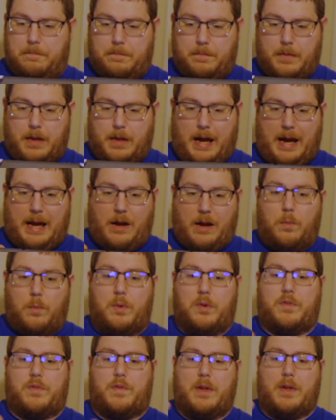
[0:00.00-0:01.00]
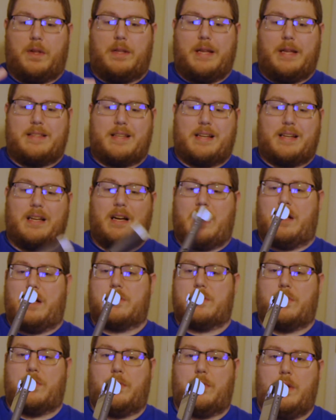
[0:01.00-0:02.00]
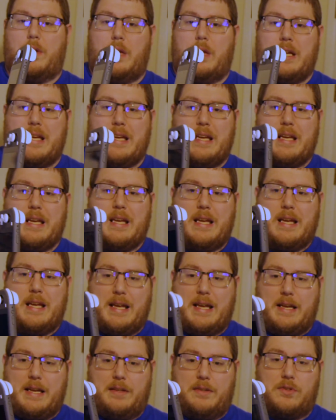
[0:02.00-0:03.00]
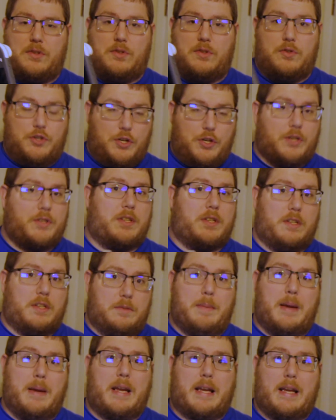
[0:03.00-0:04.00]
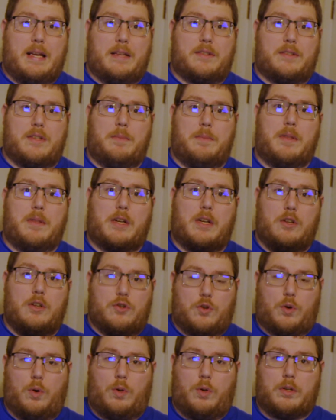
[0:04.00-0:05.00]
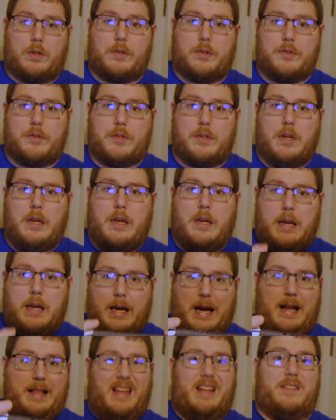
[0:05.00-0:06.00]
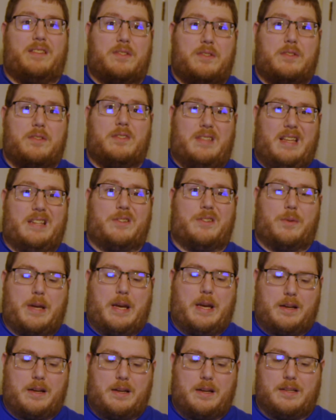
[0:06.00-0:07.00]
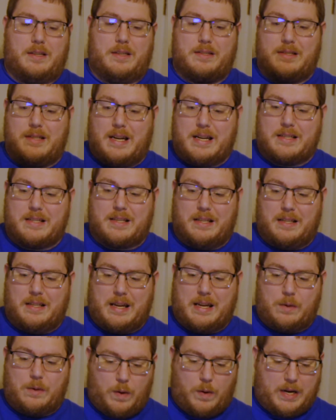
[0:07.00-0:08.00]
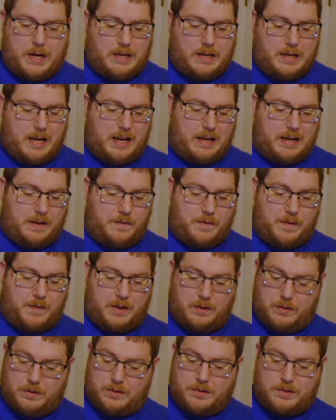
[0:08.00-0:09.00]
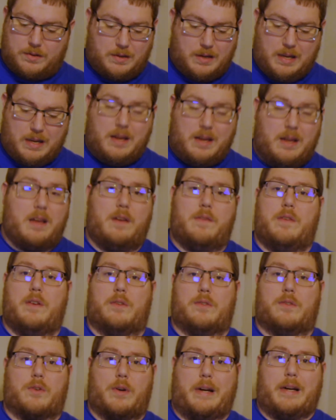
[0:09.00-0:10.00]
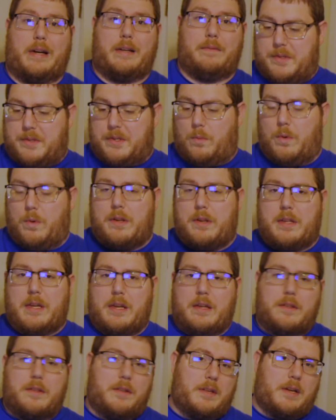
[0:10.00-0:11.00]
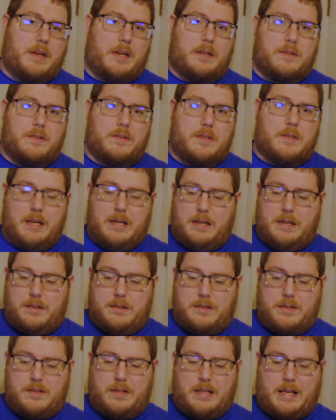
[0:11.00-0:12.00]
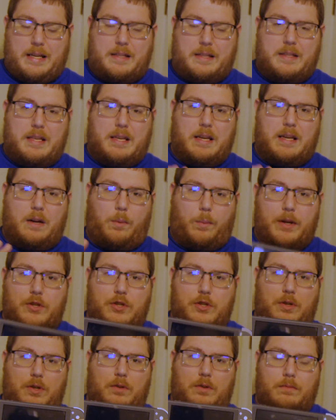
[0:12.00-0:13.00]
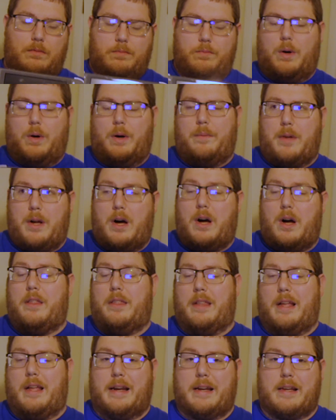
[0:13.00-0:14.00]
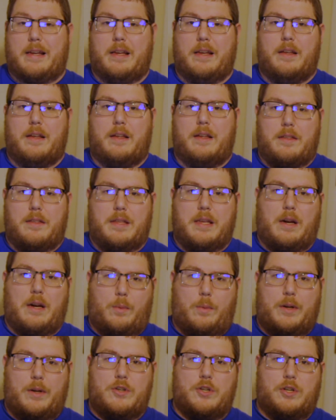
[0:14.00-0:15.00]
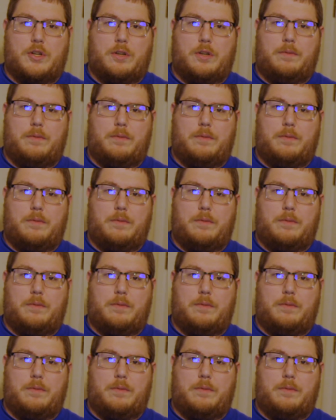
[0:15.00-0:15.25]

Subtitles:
I almost feel like the console is just as big as some of the controllers, and that's okay because it's nice and lightweight and it feels great. One of the other things is like the original, well, unlike the original,